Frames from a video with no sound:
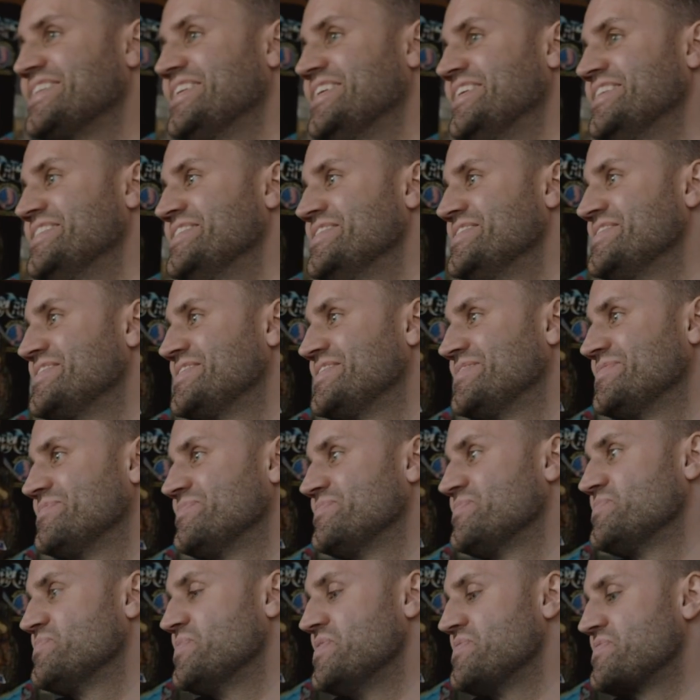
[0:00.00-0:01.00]
and
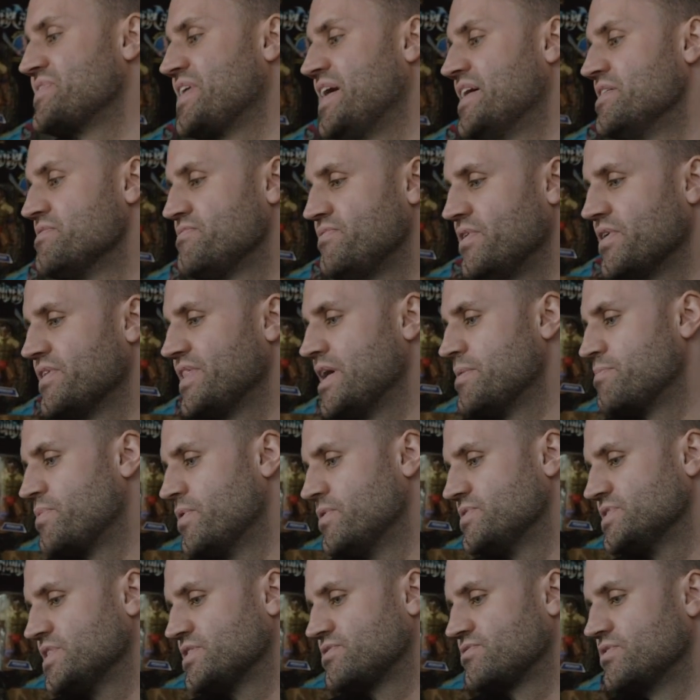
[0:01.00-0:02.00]
we've kind of followed that
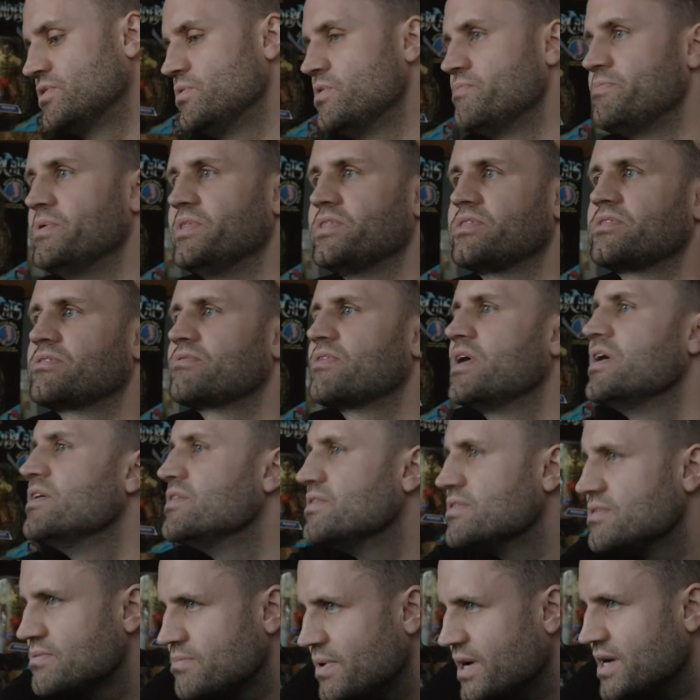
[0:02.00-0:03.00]
process through. We've been
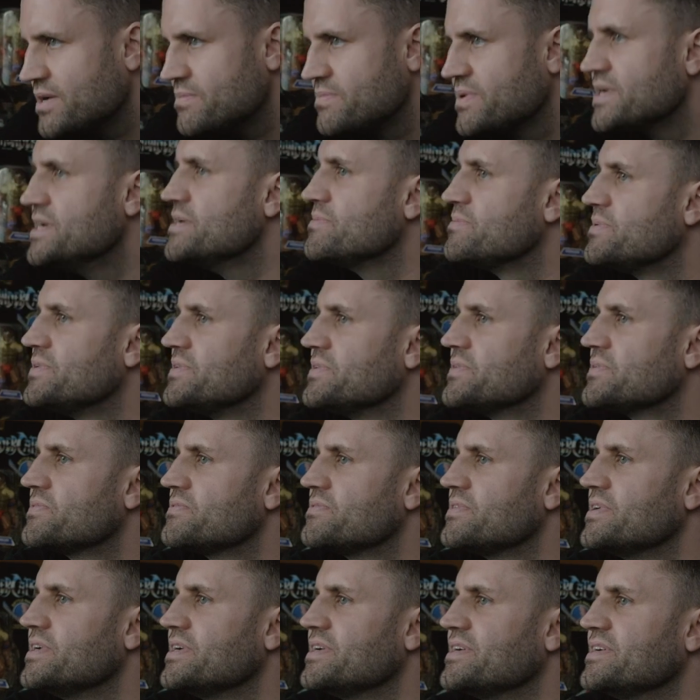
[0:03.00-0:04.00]
threatened by people
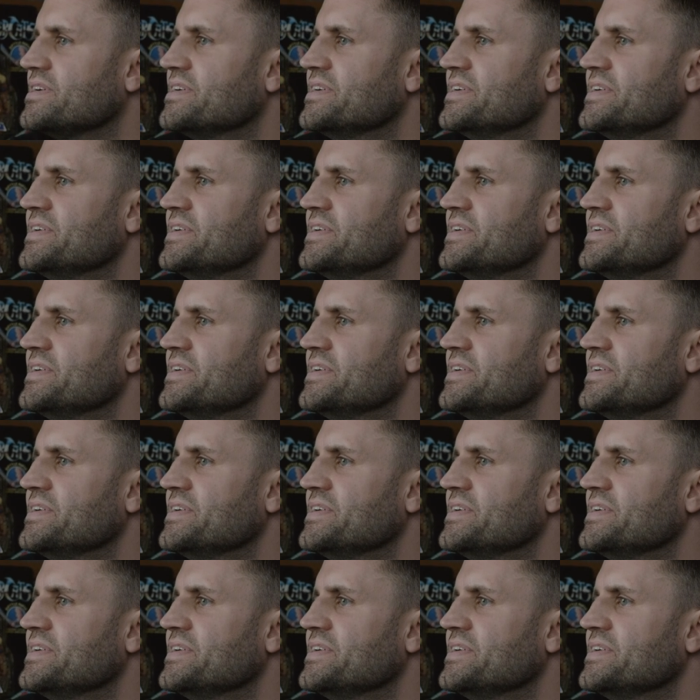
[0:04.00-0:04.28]
for,